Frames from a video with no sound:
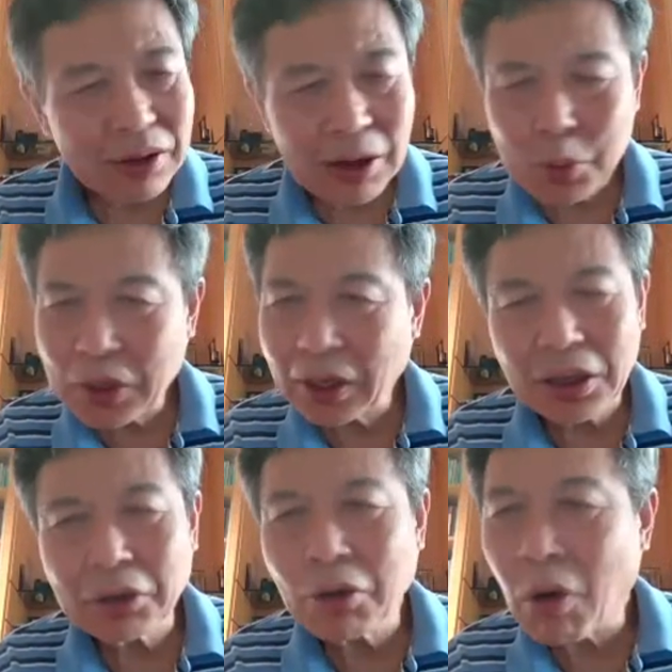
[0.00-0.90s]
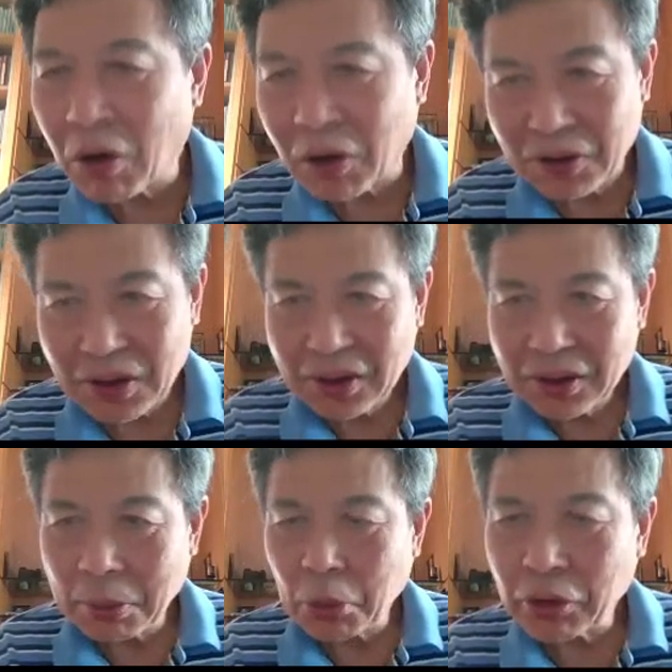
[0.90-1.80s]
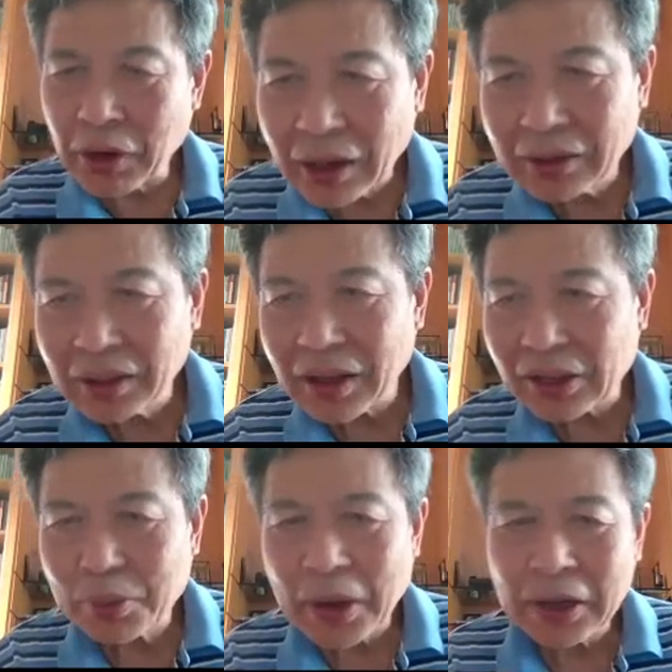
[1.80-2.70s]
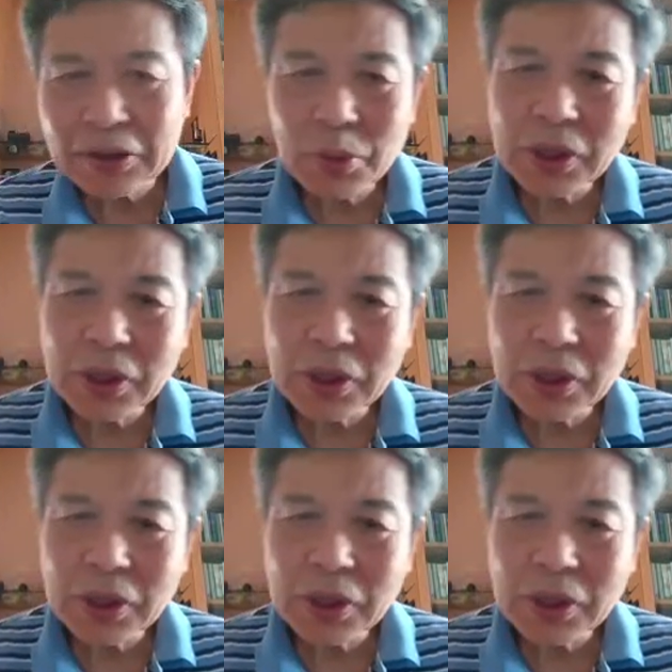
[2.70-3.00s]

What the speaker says: then we can ignore the morality aspects,